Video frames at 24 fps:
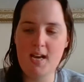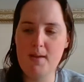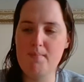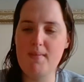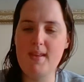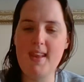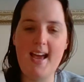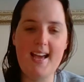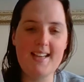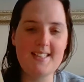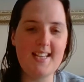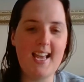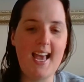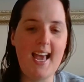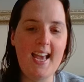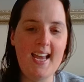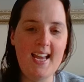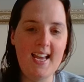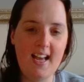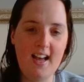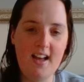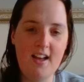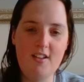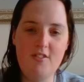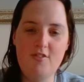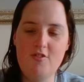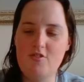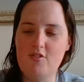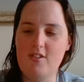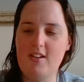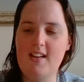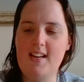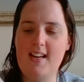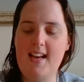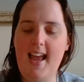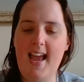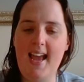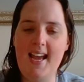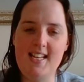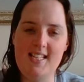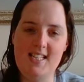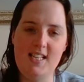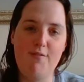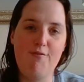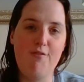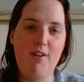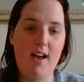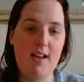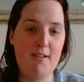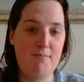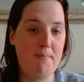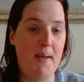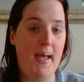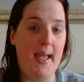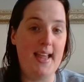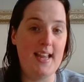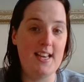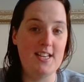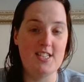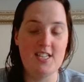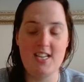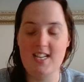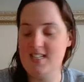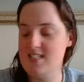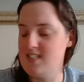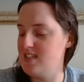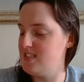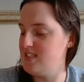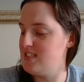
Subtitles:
but that's 885 pages,